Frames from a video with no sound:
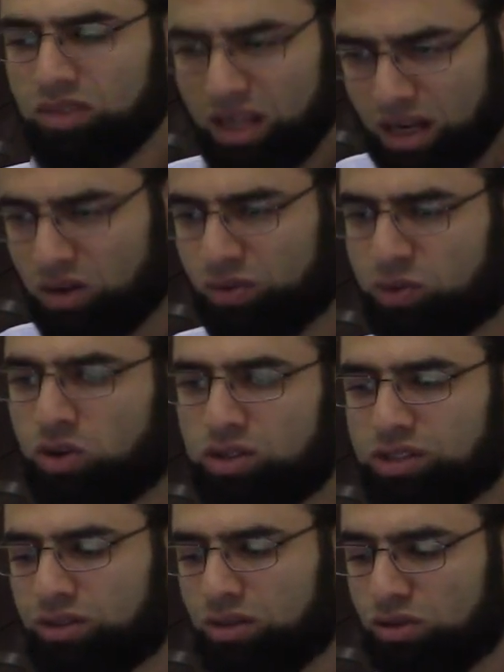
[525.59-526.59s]
And of
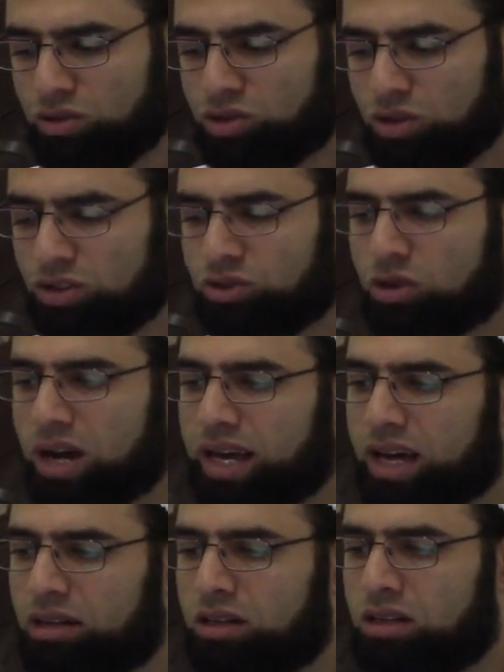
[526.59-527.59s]
course, you should try
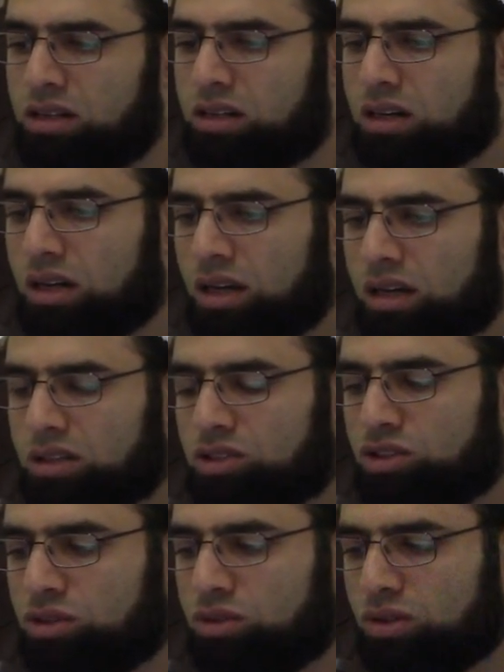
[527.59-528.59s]
and learn
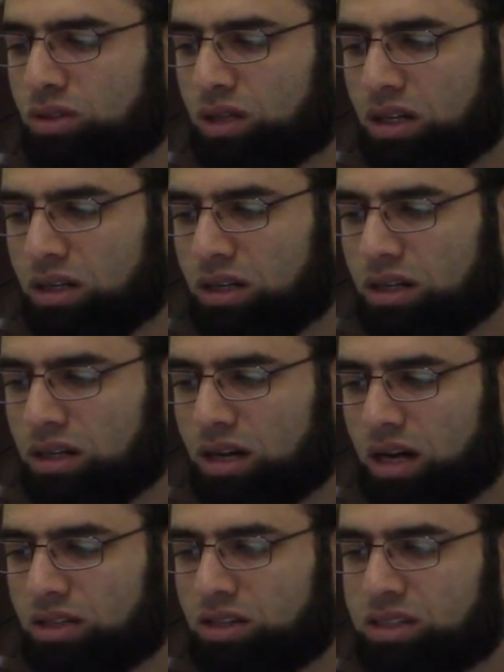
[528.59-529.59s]
to uh,
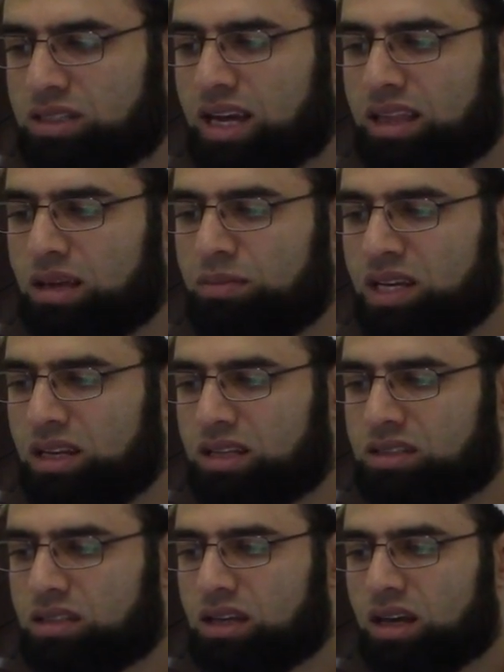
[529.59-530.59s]
understand the
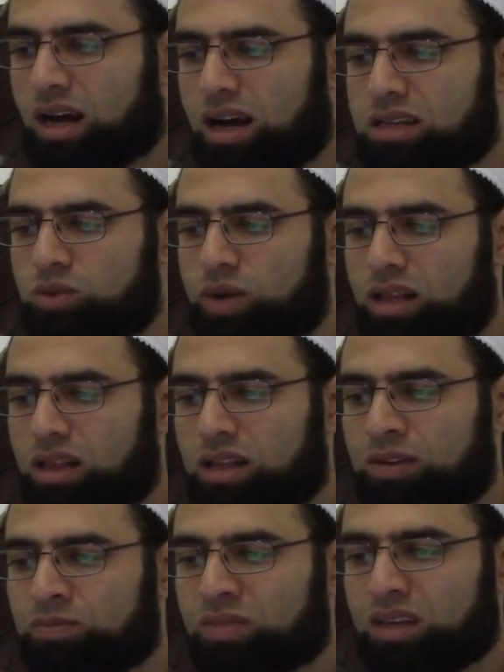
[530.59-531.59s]
meanings as well.
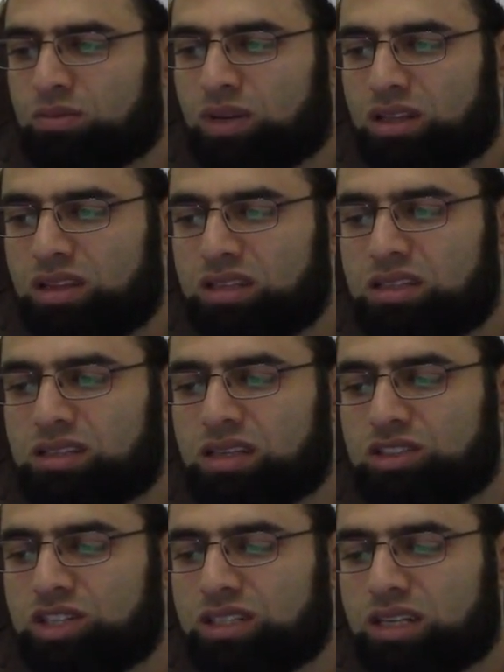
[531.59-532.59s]
But this is
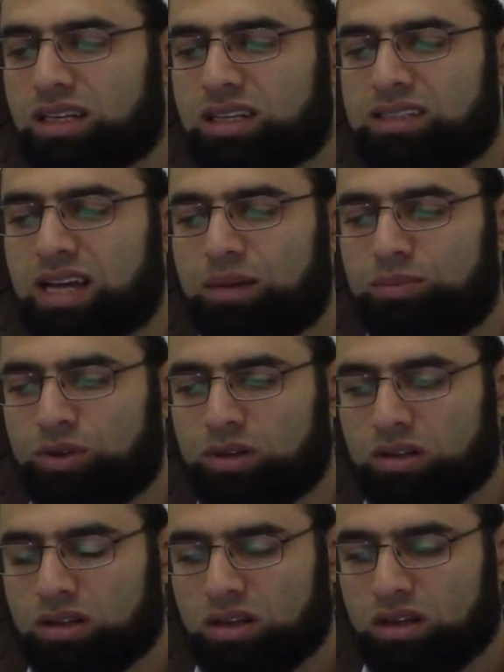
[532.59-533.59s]
just an example